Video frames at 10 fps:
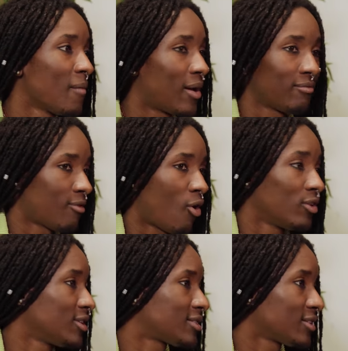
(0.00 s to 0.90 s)
But
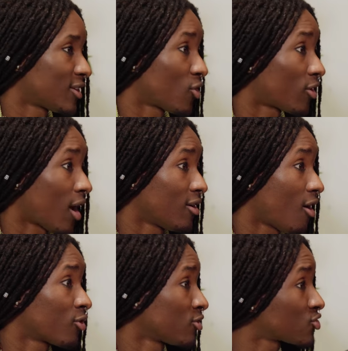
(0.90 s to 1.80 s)
all these things are not under
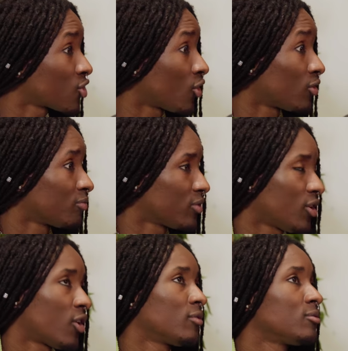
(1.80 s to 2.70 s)
our control,
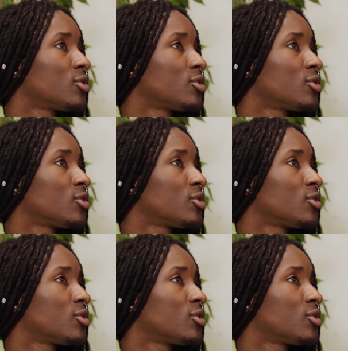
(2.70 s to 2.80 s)
you know.